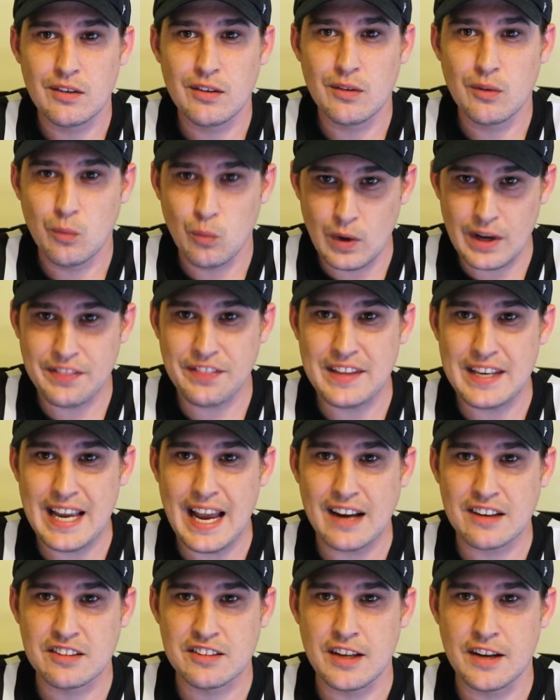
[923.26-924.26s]
with the
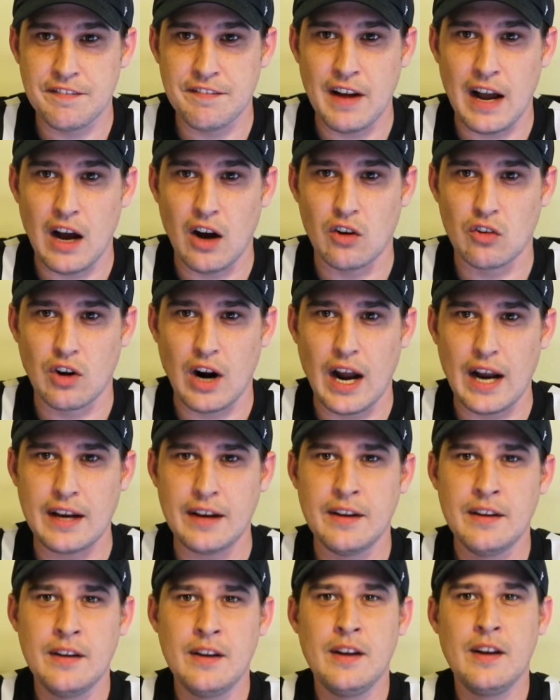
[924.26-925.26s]
XFL, right?
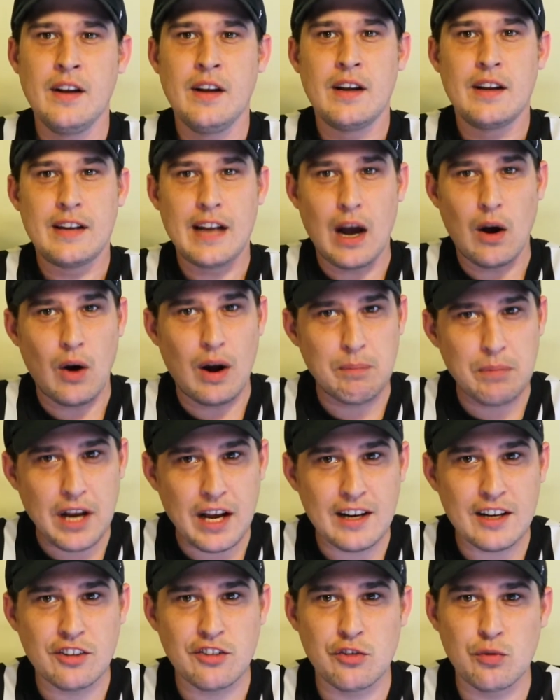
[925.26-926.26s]
Now I'm going
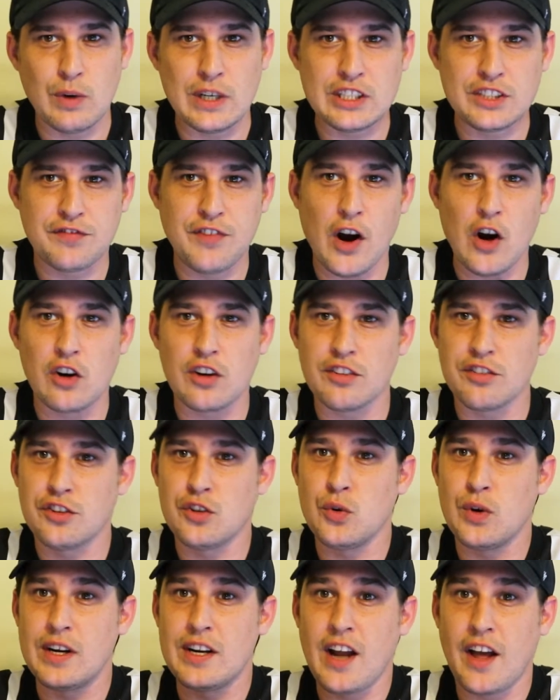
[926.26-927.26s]
to switch focus
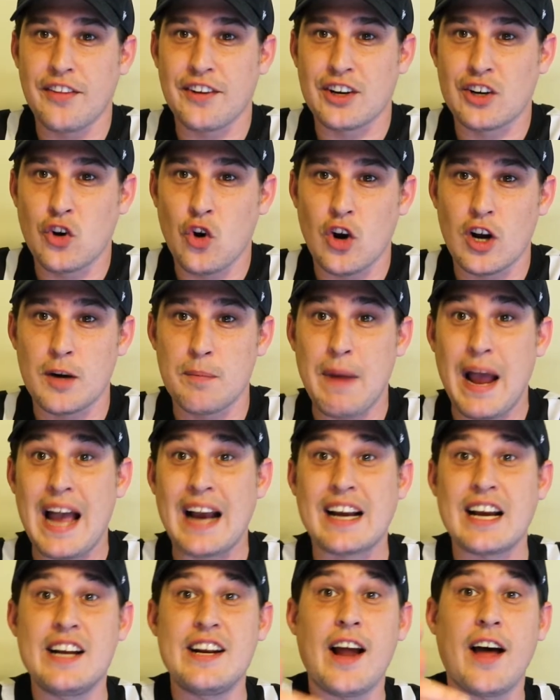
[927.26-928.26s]
to another quarterback
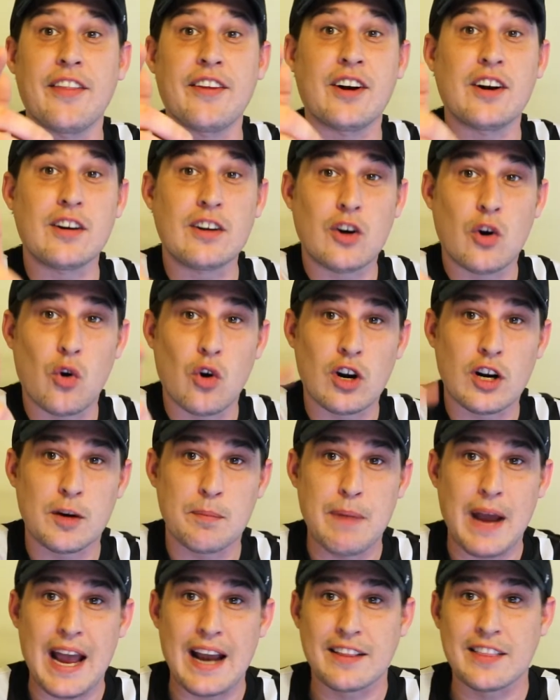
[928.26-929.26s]

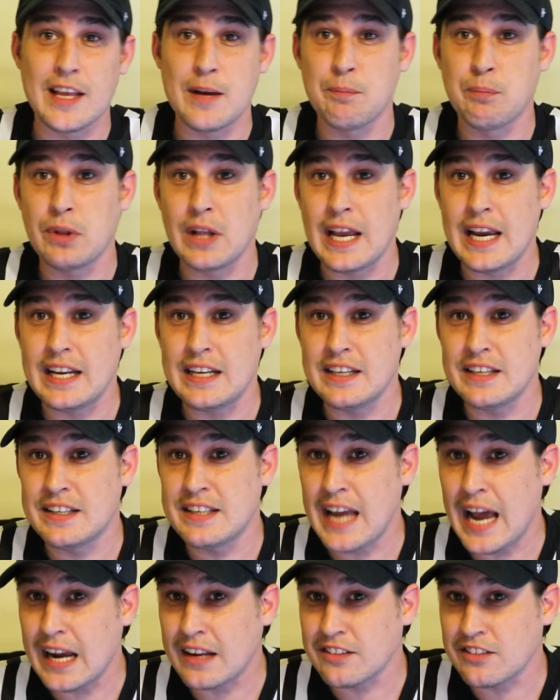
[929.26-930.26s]
that played in
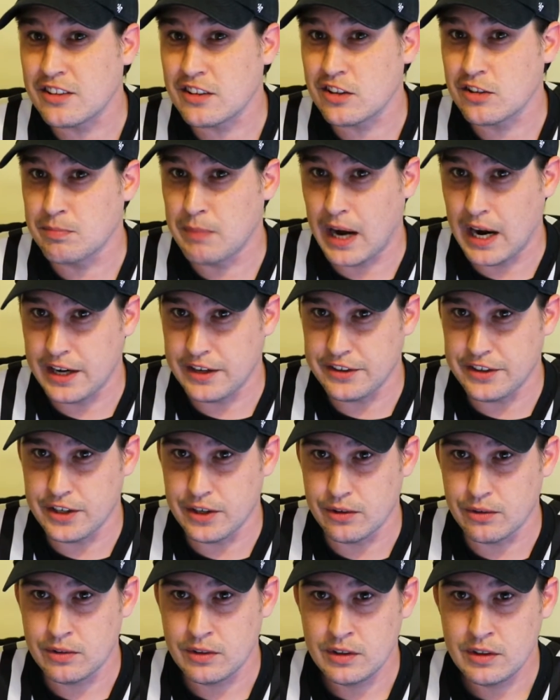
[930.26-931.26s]
Texas, mind
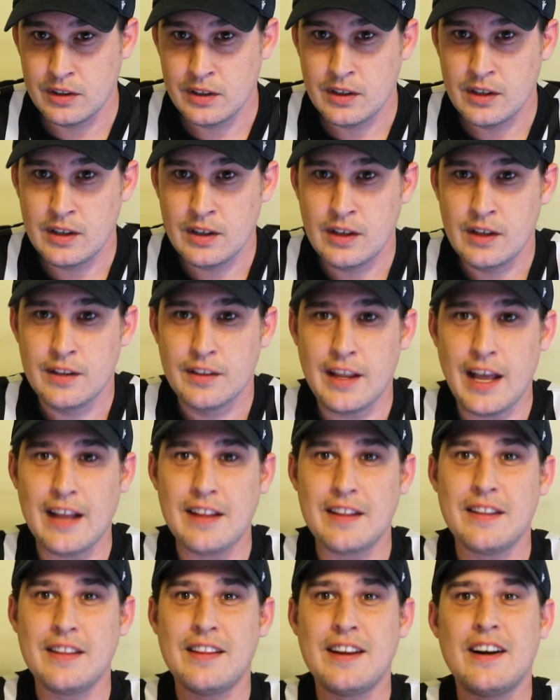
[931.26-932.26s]
you,
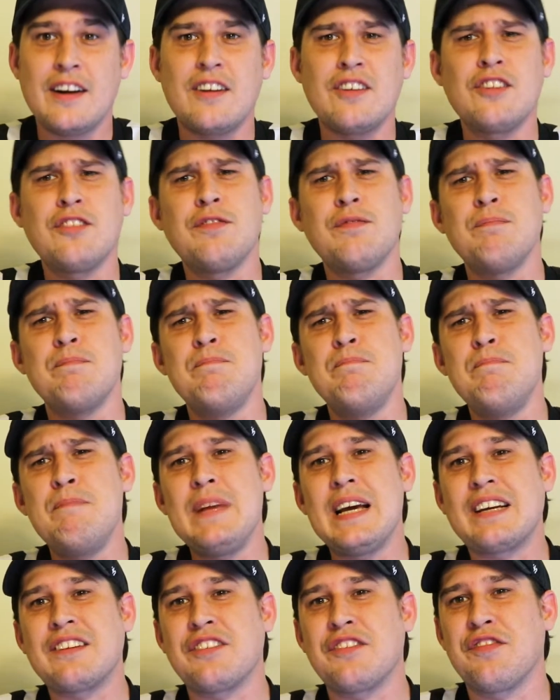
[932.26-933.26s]
that there's
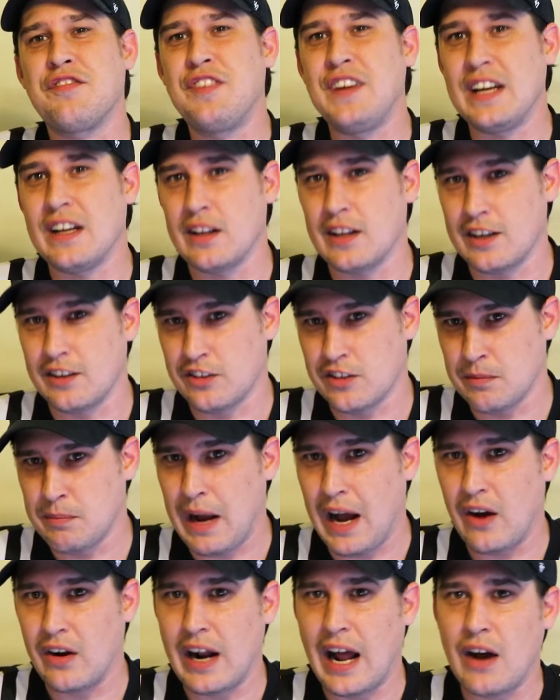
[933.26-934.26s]
mixed feelings
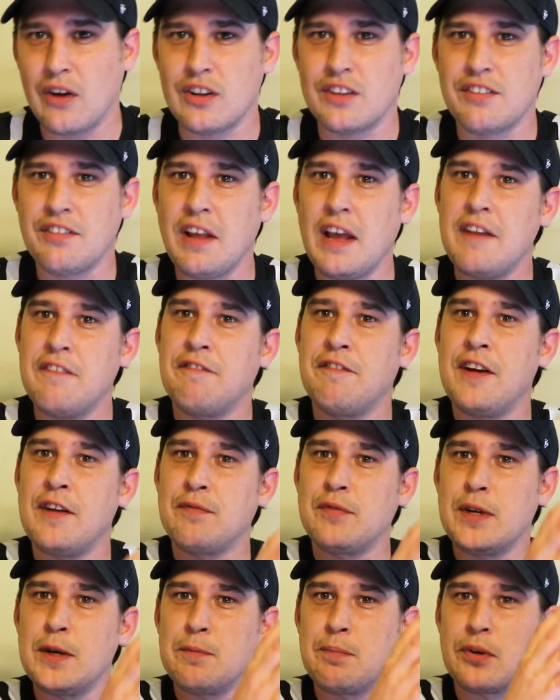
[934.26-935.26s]
about. I would say
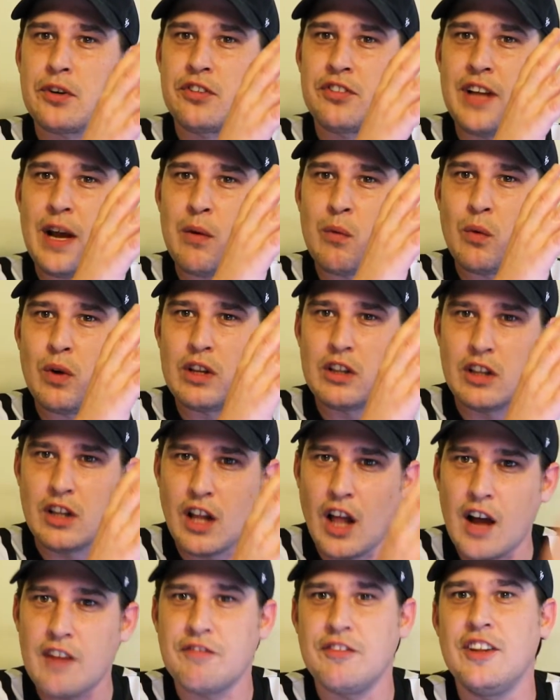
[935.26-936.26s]
50% would
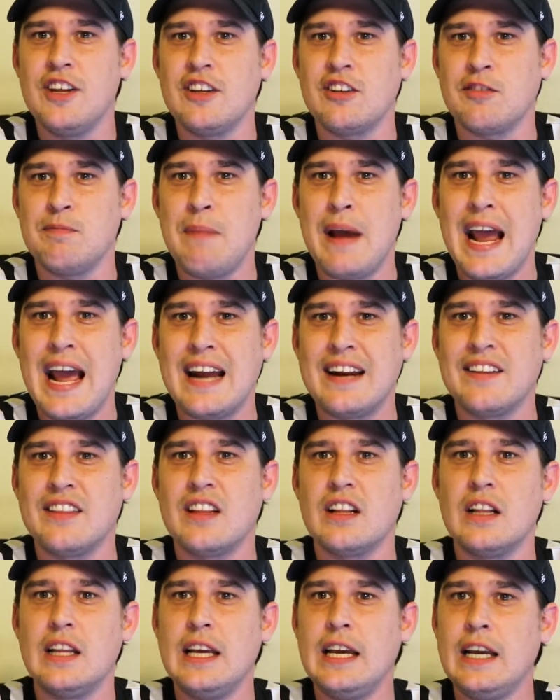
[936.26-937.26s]
love this man in the
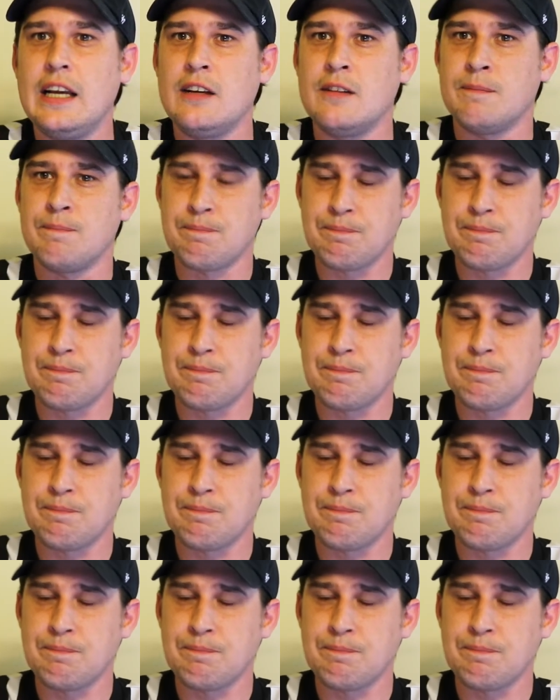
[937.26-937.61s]
league,